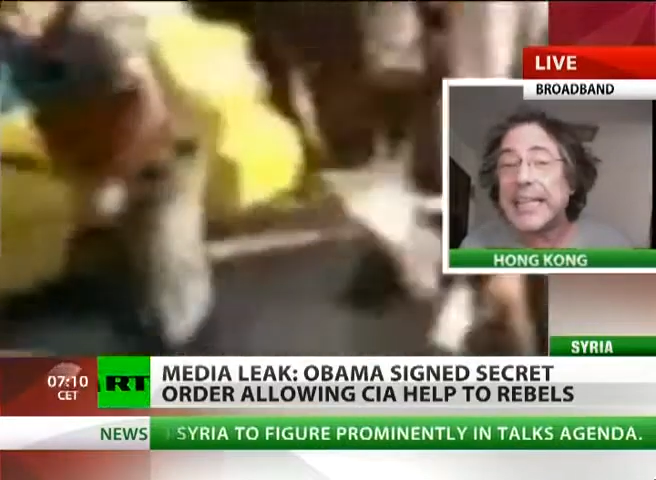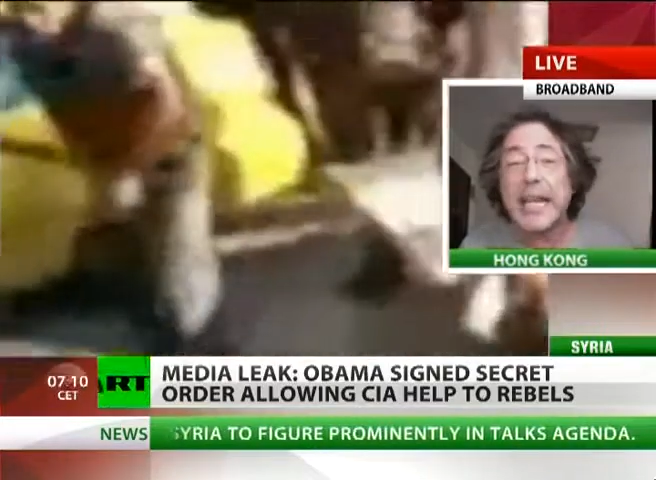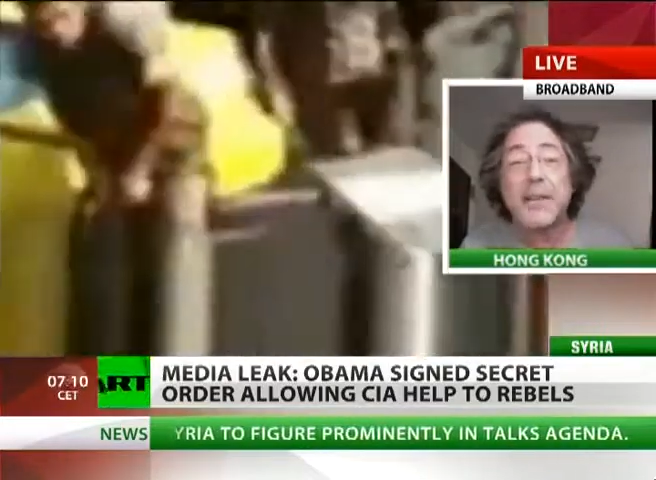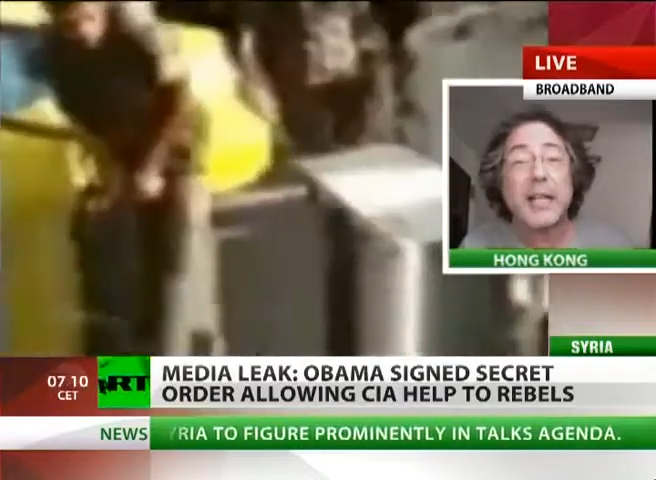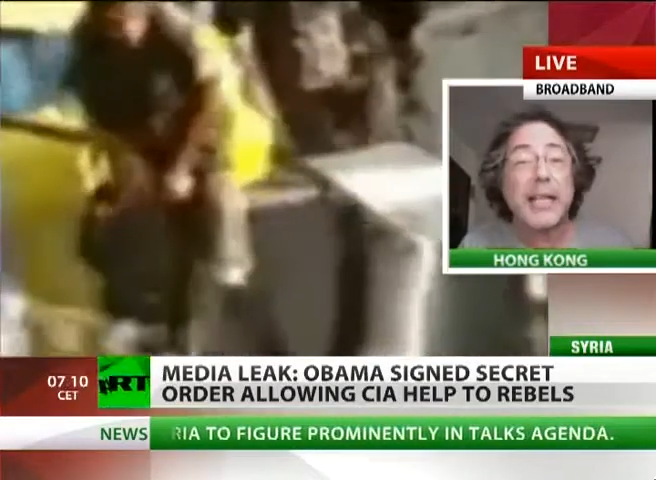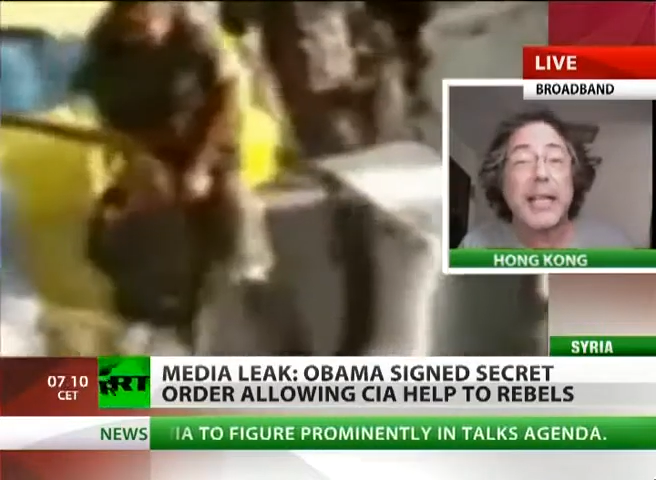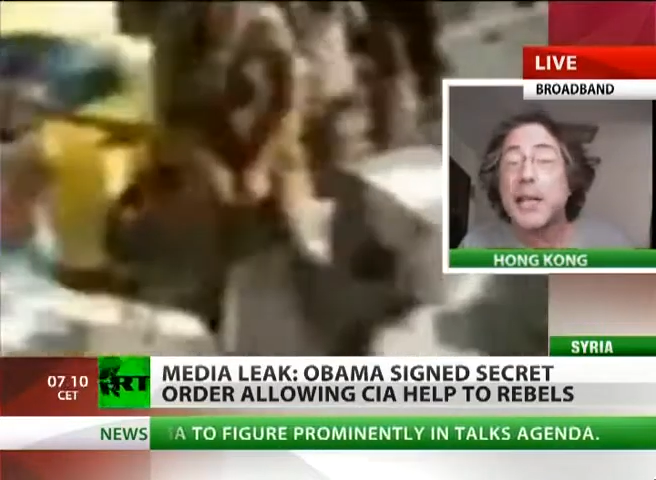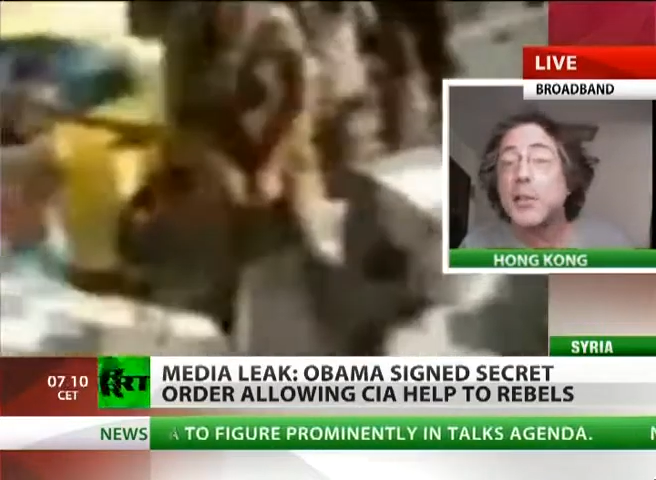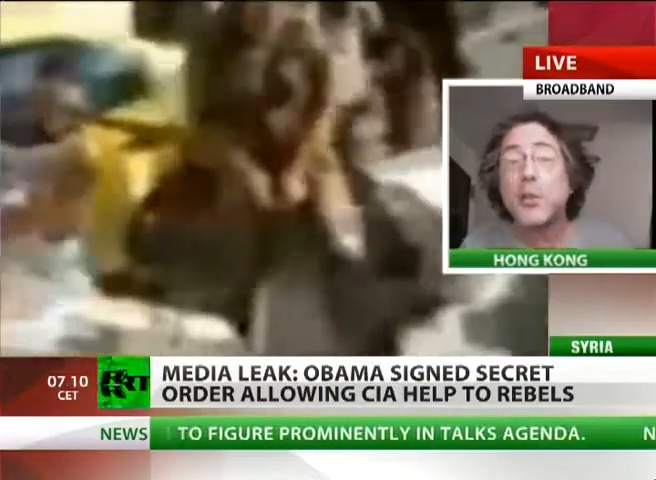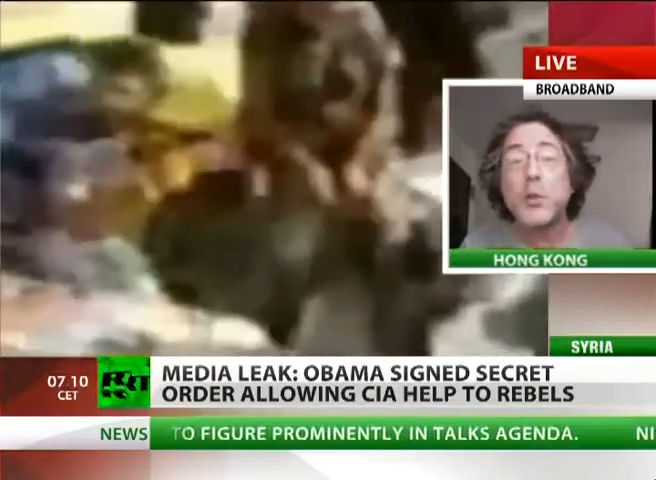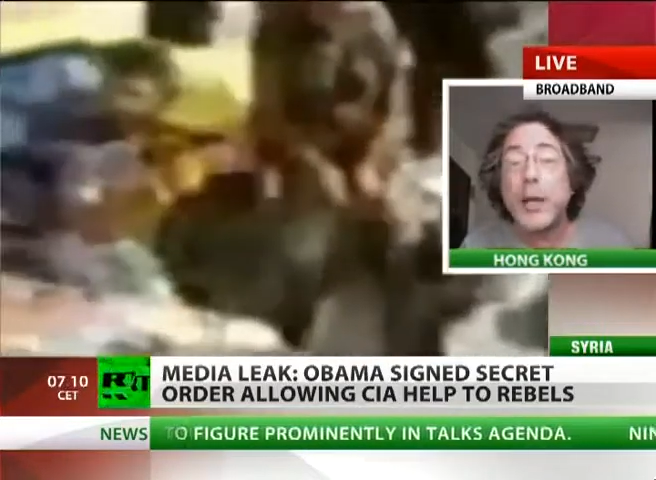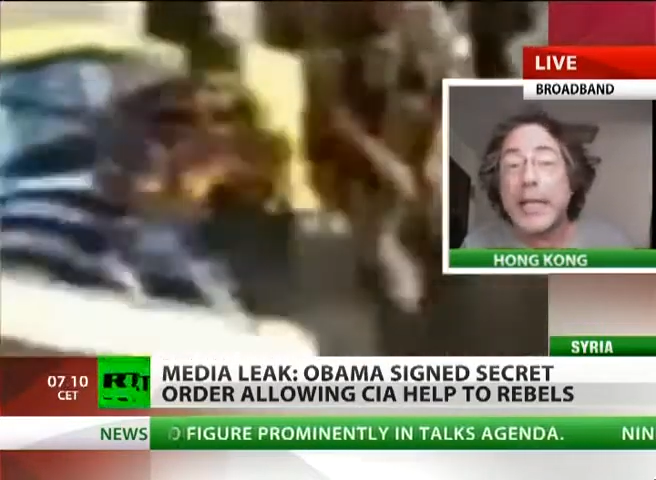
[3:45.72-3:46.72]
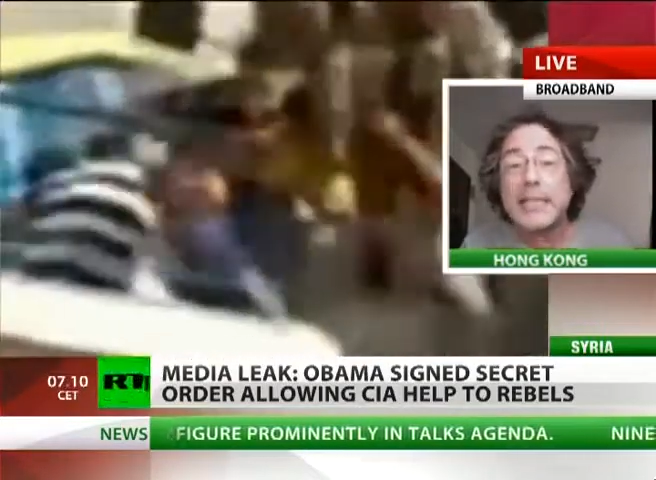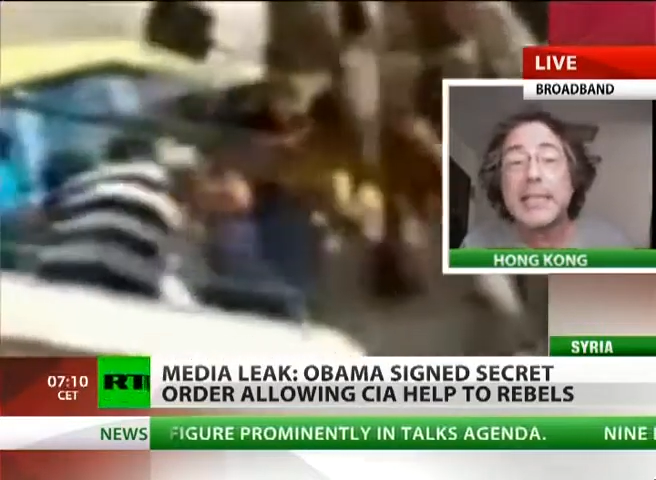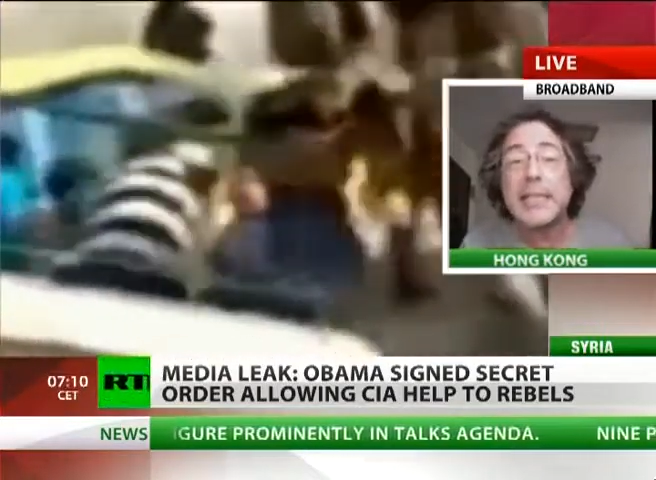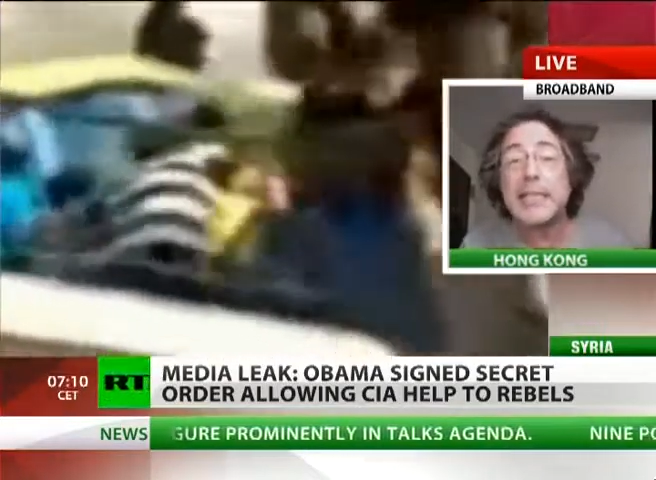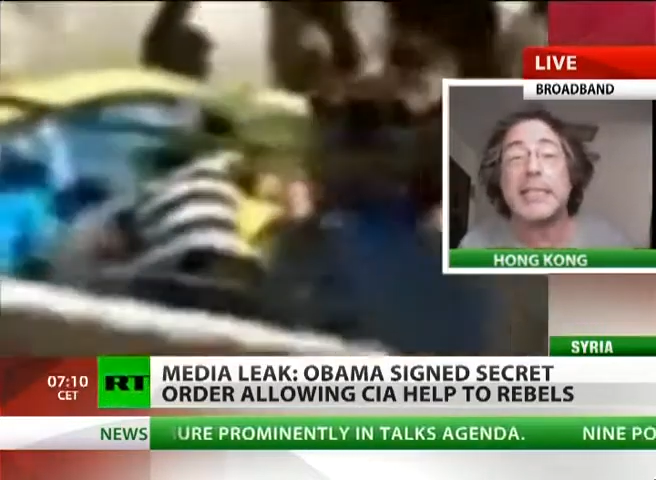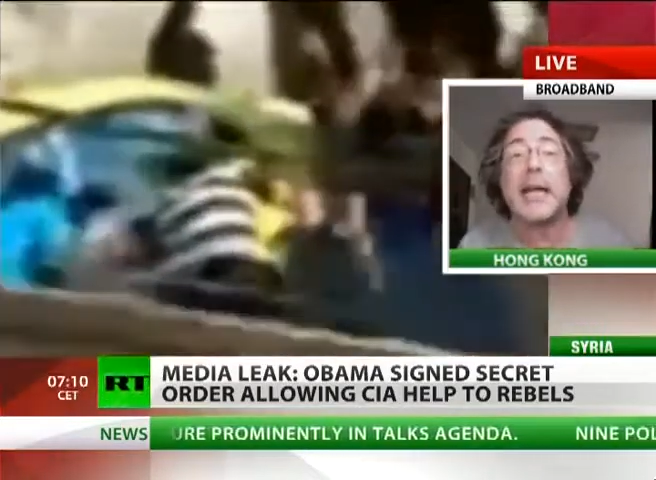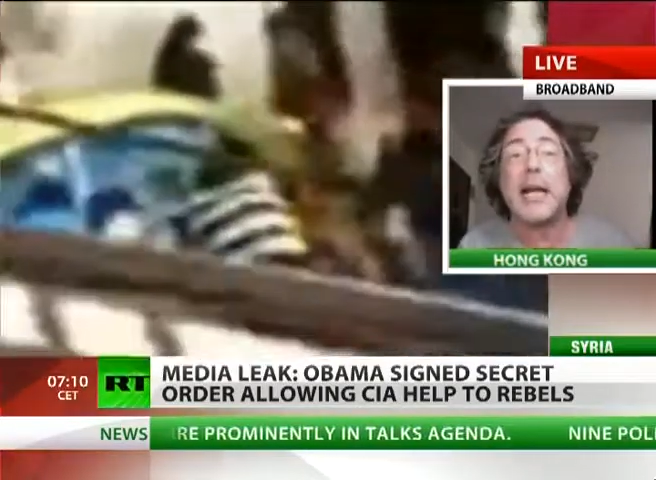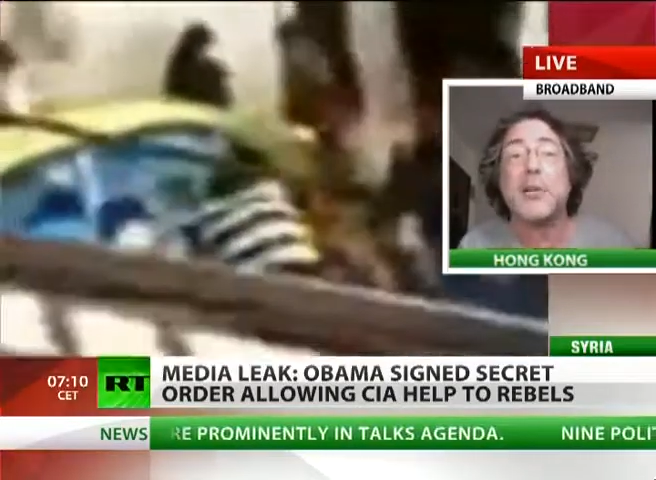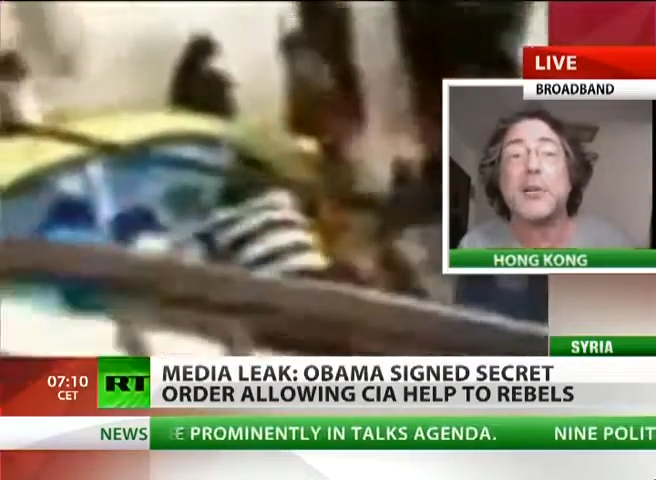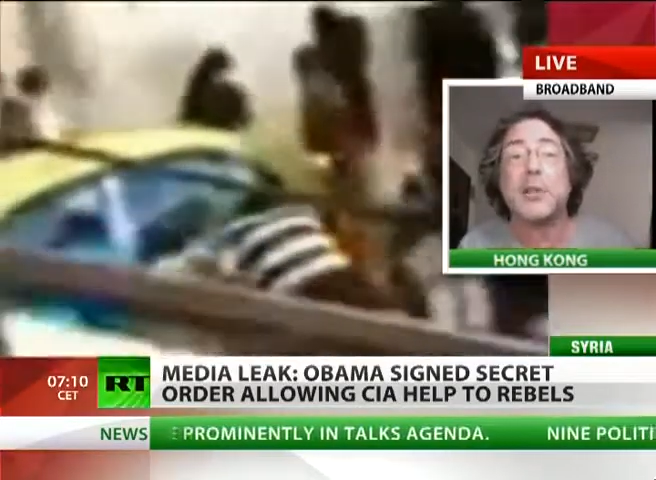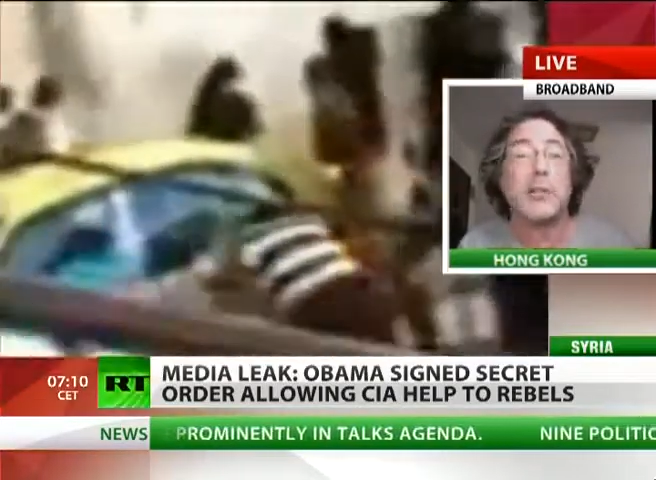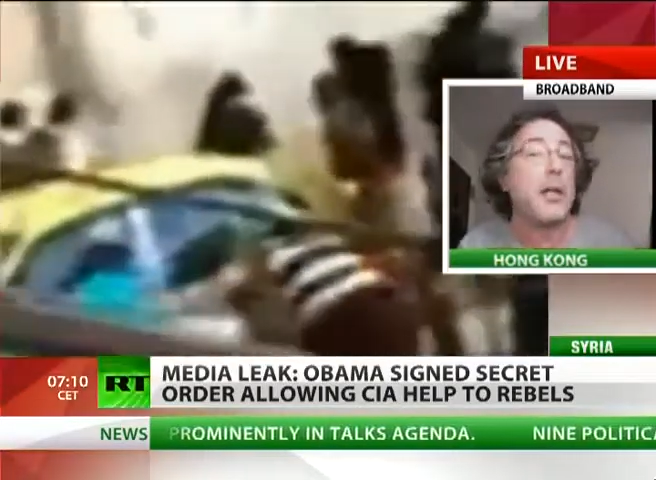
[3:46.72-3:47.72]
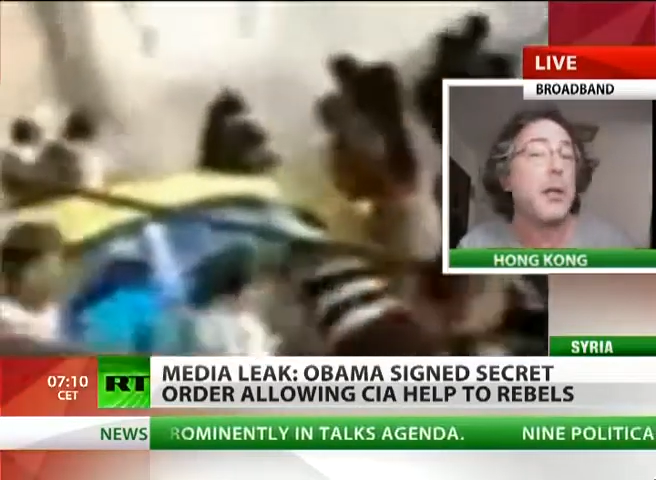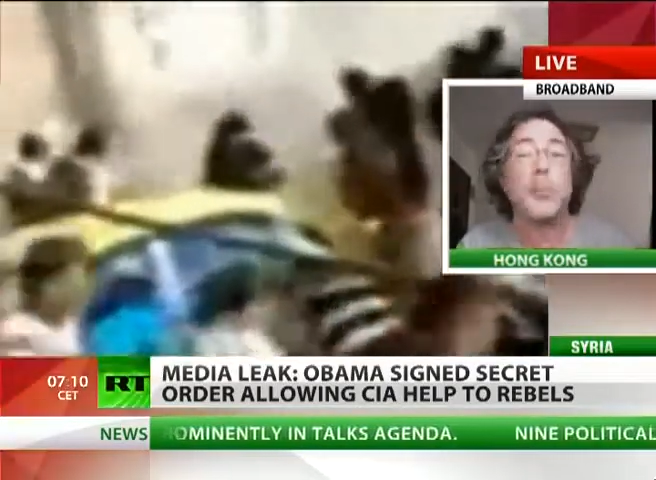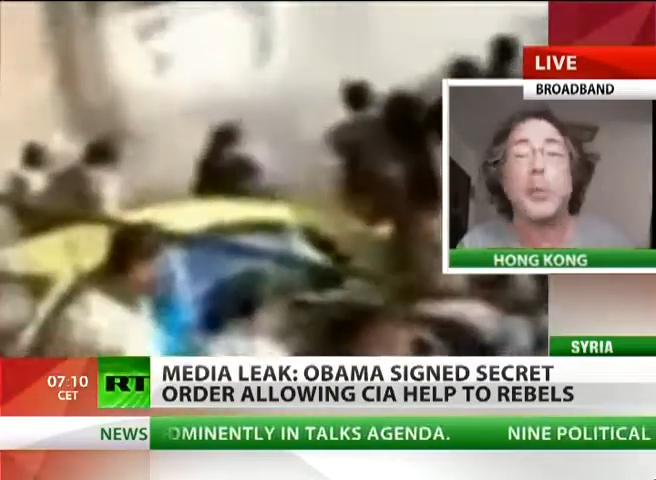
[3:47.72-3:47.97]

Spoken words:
They have like 20,000